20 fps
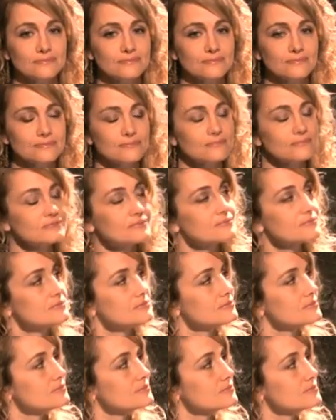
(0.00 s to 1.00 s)

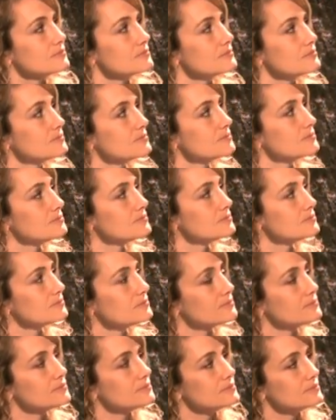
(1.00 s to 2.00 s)

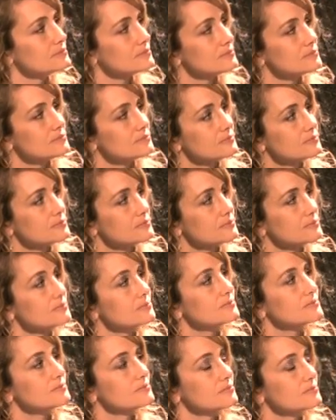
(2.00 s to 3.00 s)

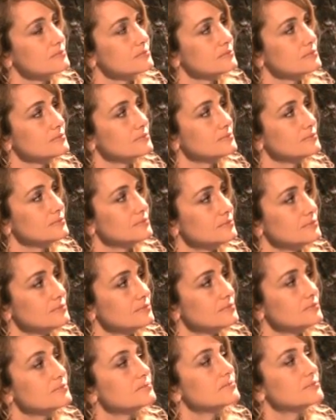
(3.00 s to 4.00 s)

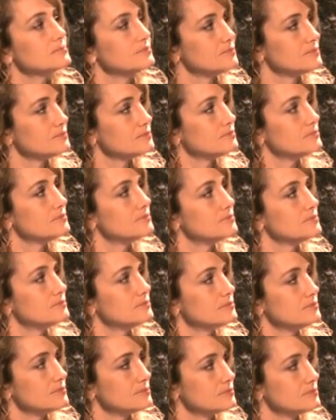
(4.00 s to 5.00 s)

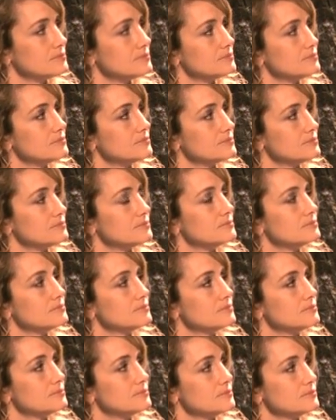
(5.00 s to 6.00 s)

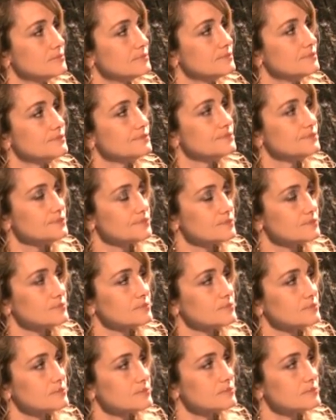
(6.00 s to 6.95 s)
(not speaking)